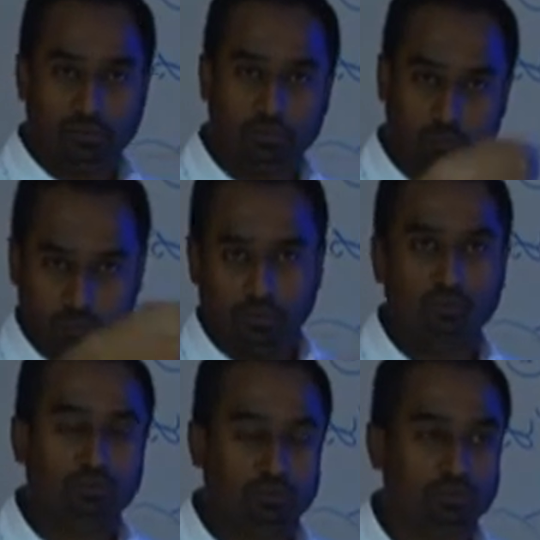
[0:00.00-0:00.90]
to
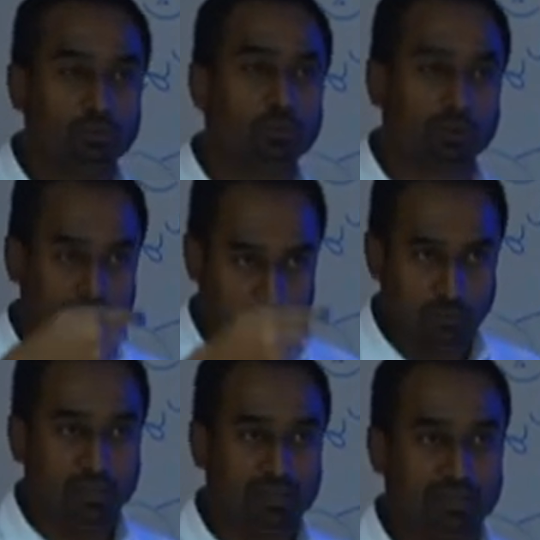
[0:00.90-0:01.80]
prove what should
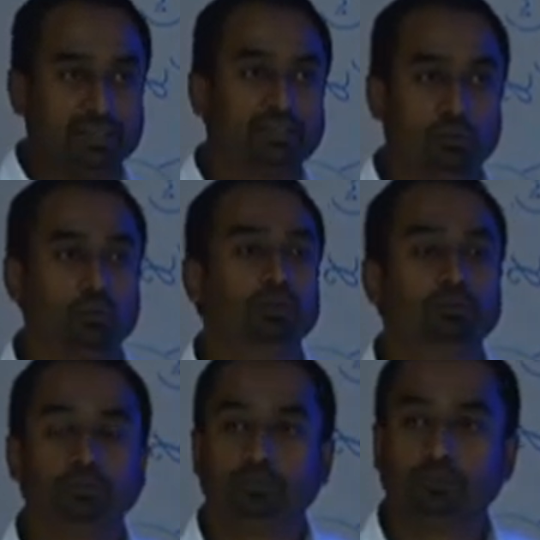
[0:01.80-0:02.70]
be the next code.
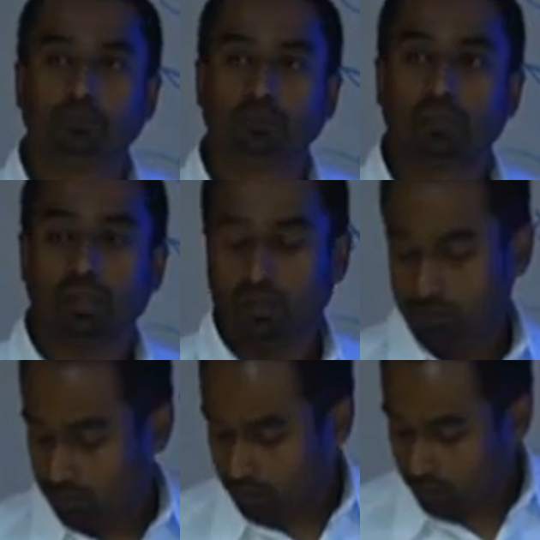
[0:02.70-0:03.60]

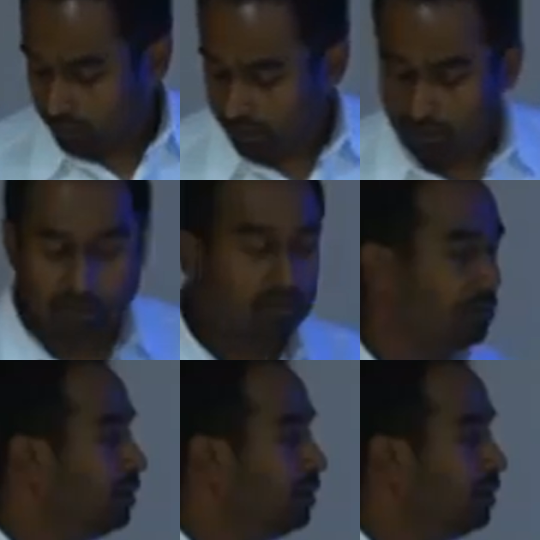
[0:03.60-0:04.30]
The